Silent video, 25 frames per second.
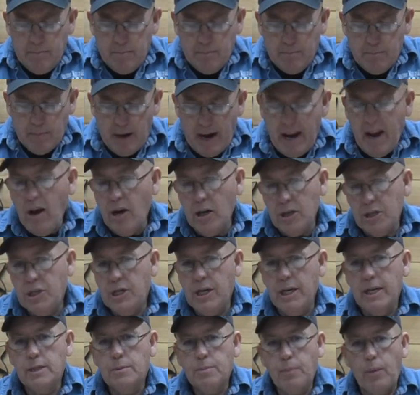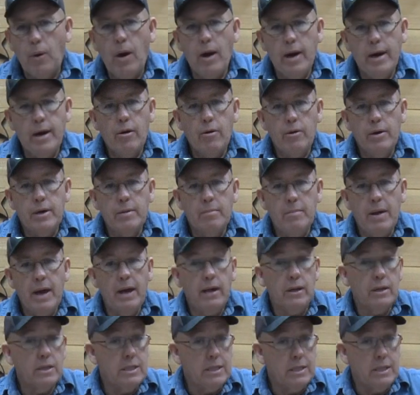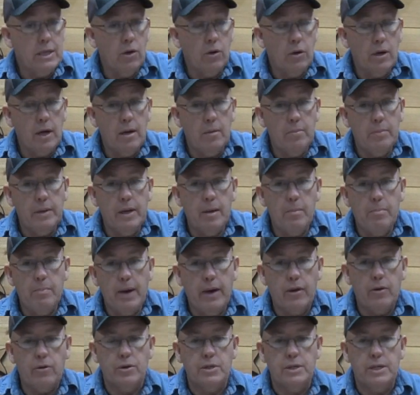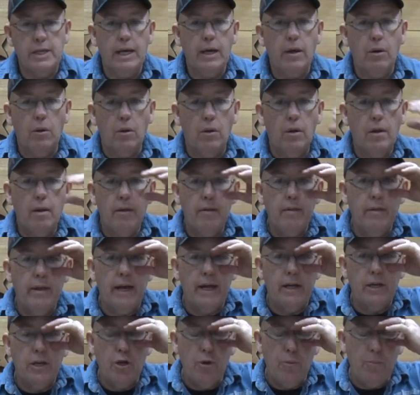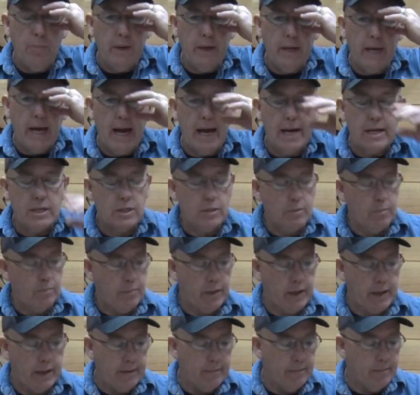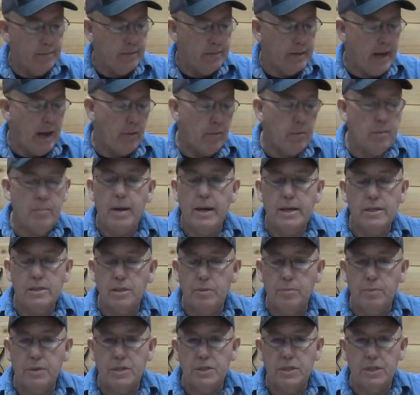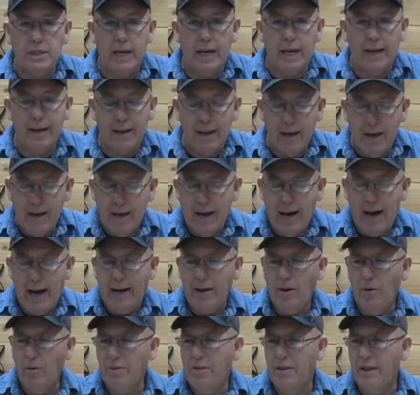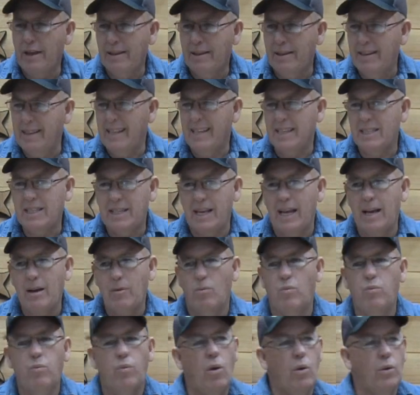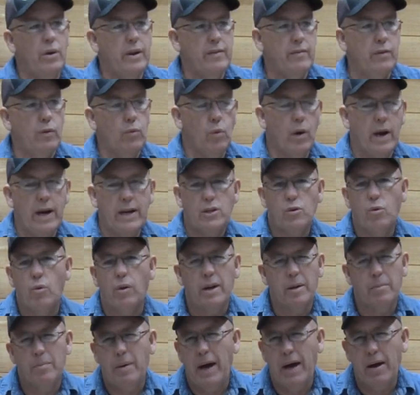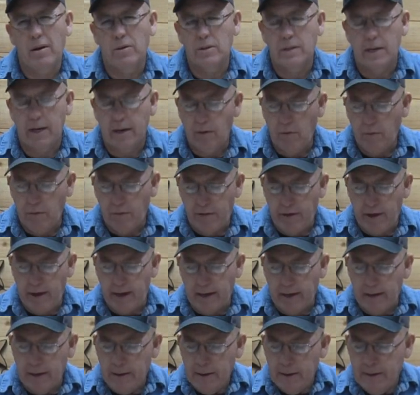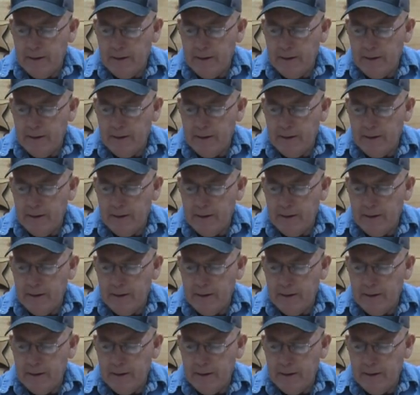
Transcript: My hunch is Priority Mail is still going to be a better deal than U P S, but that remains to be seen. I don't think this thing won't even weigh twenty pounds, I don't think.